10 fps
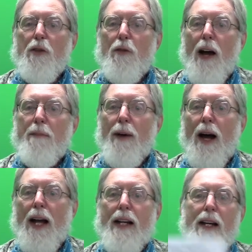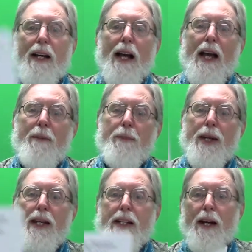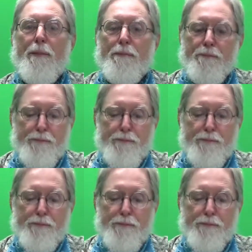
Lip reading: drive by and pick it up.